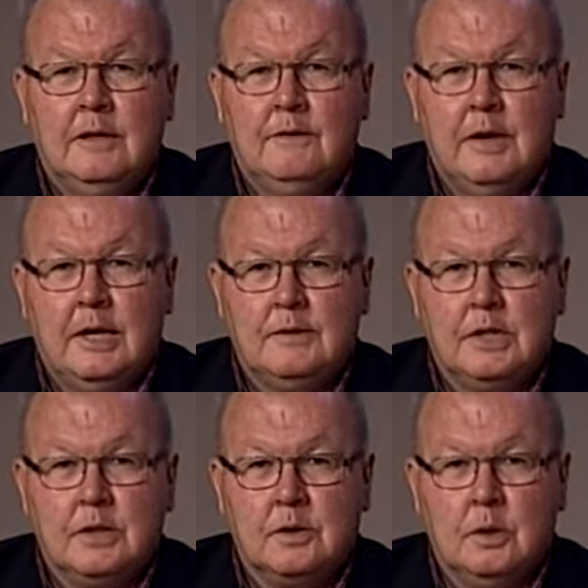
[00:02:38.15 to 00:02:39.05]

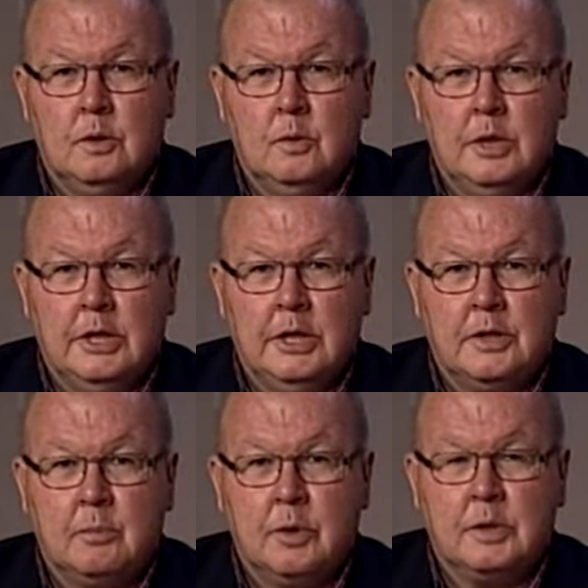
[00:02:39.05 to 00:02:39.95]
5601
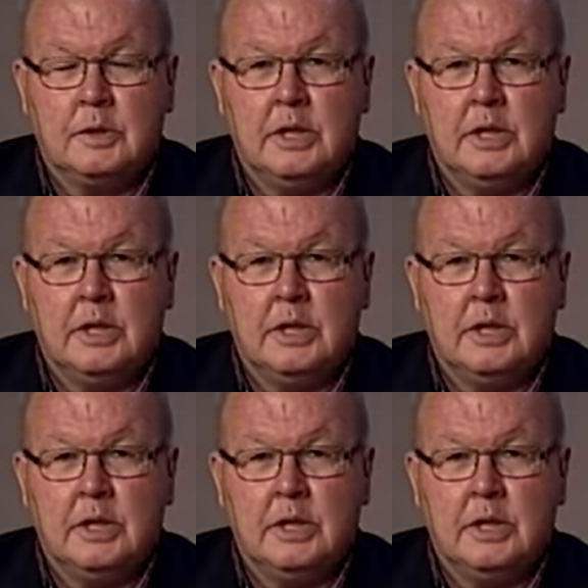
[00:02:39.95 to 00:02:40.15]
at the Berks